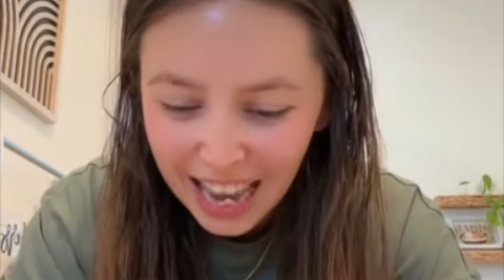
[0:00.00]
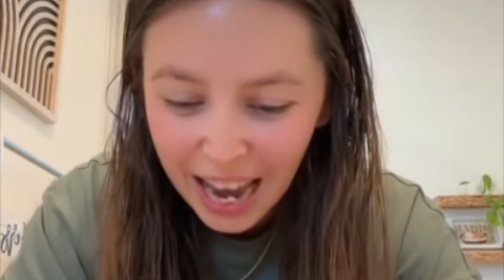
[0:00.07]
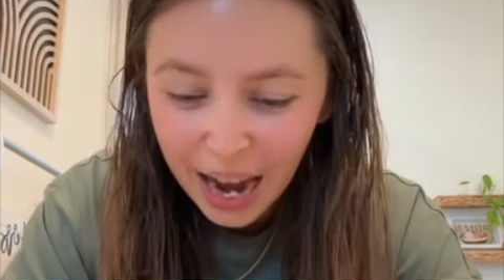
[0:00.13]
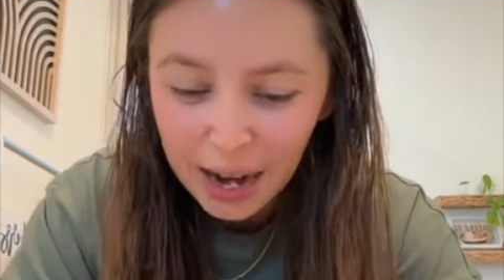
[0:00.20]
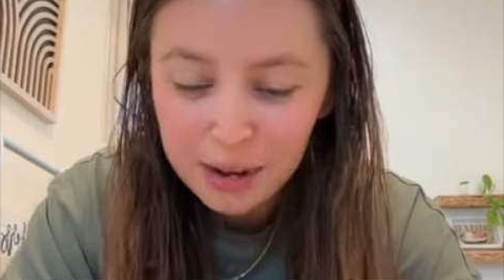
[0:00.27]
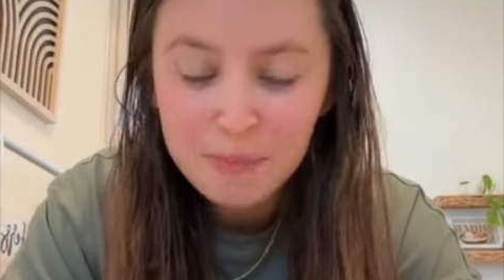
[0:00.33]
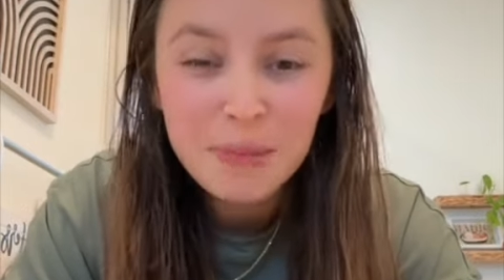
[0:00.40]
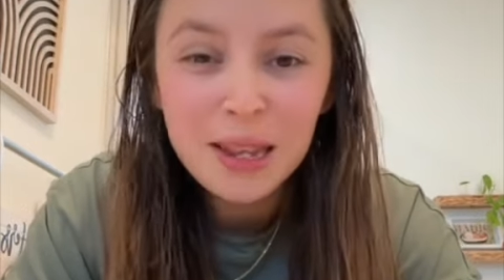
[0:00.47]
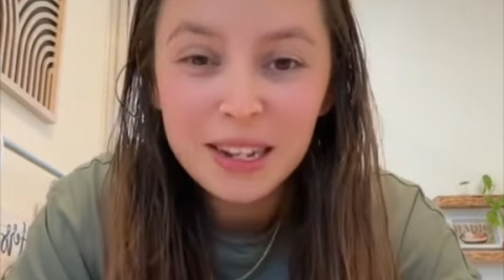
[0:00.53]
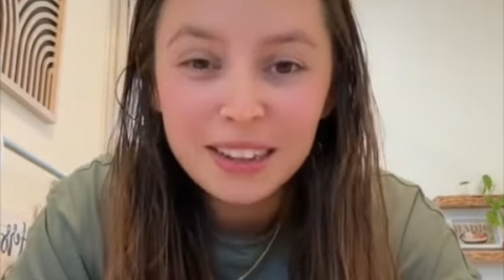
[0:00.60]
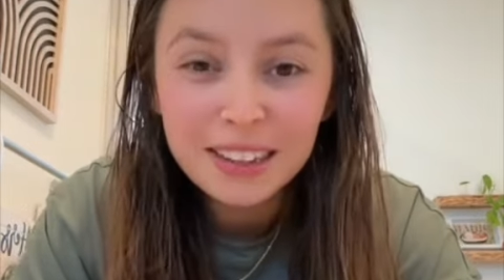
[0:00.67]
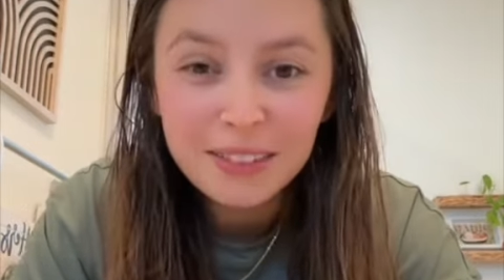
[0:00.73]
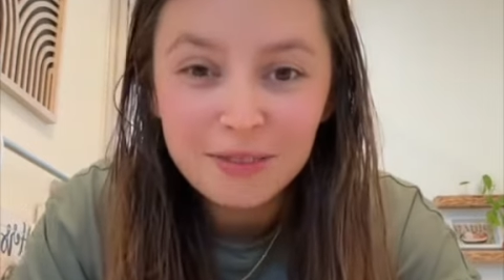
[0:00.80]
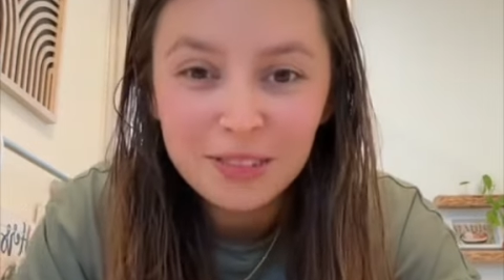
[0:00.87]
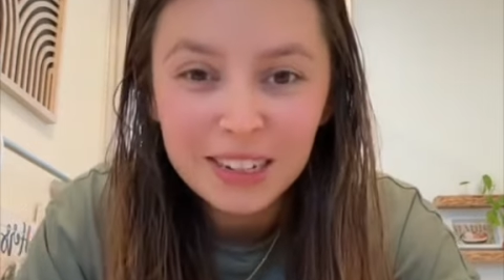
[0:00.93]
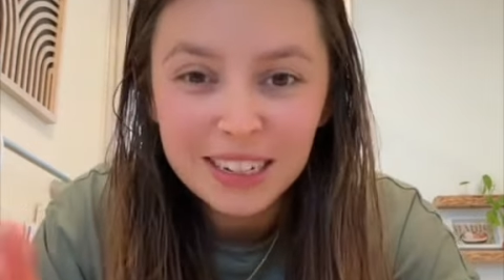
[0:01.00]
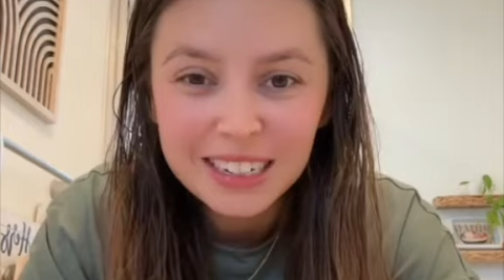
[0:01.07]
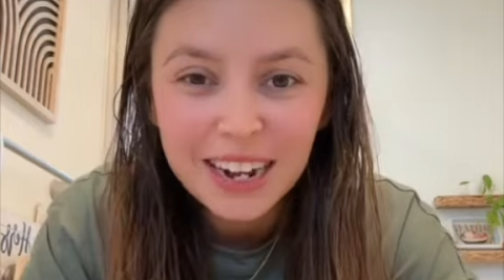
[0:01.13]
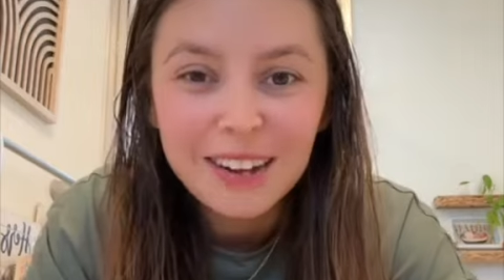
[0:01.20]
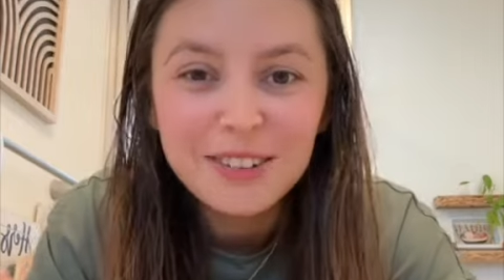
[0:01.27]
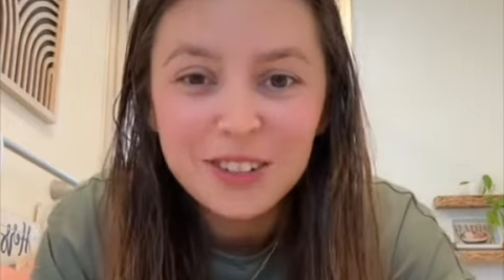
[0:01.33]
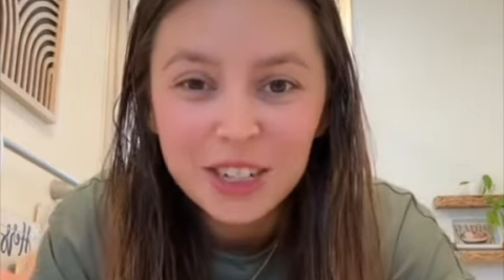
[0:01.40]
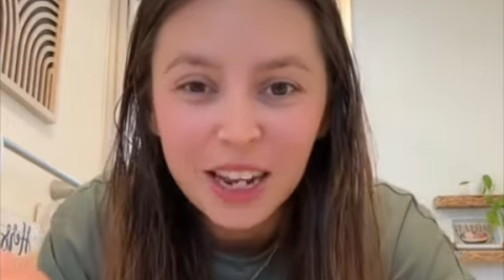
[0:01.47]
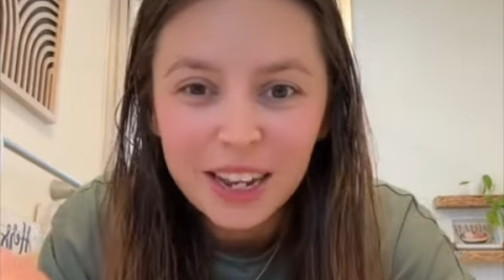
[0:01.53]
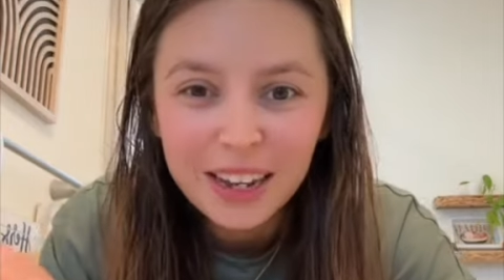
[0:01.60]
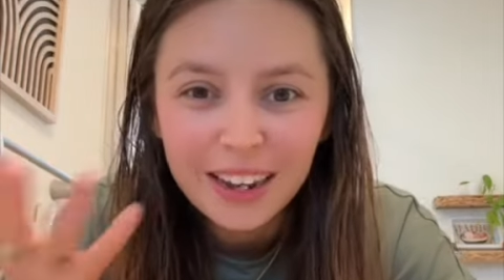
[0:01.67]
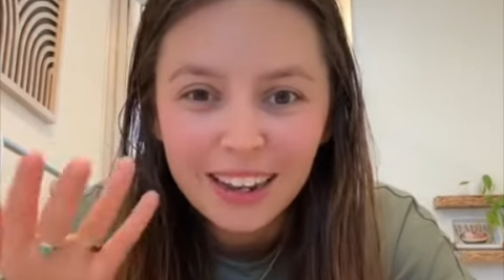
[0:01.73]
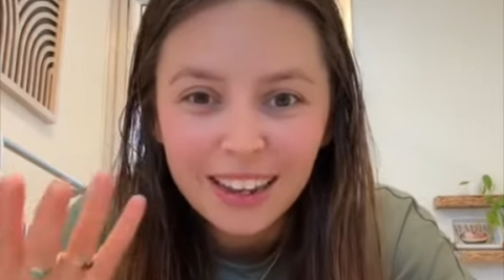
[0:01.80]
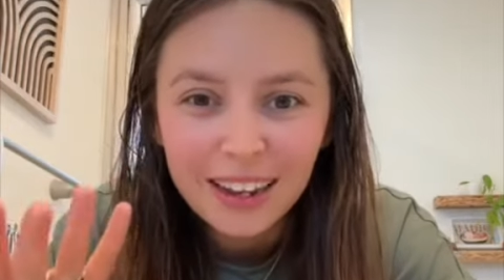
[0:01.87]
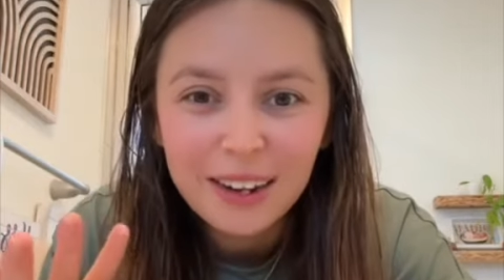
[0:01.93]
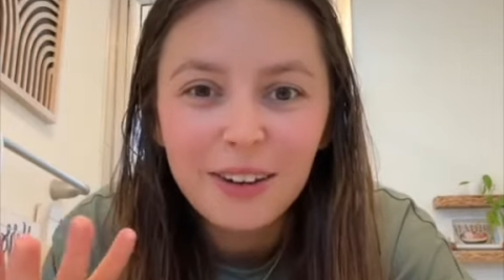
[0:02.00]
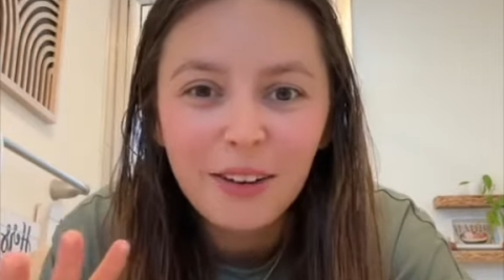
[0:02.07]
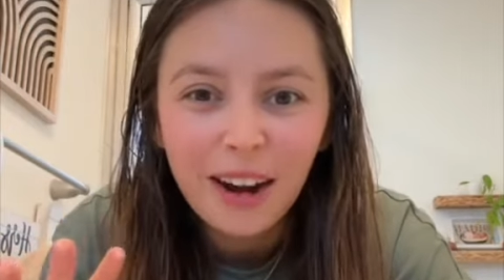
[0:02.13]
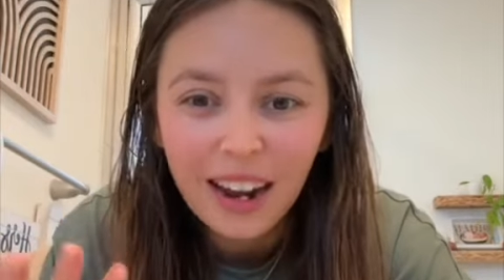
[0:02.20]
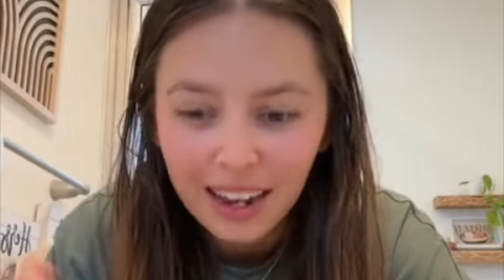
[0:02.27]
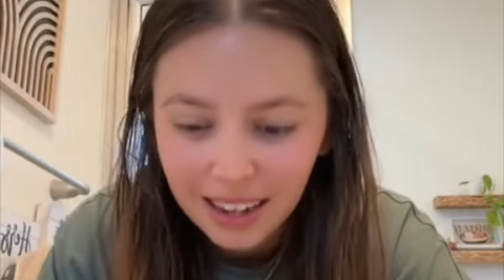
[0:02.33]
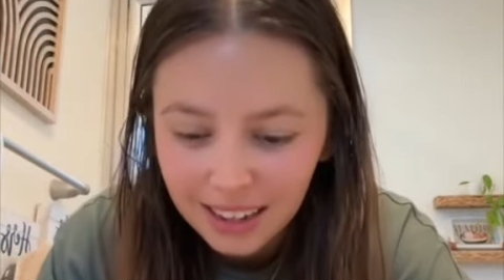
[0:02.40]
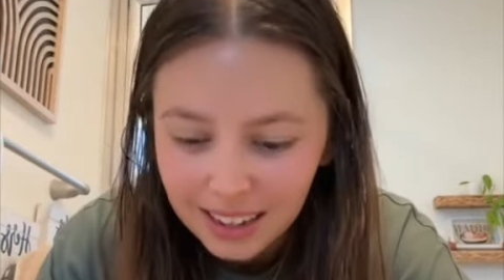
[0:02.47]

I immediately freaked out, shaking, like crying.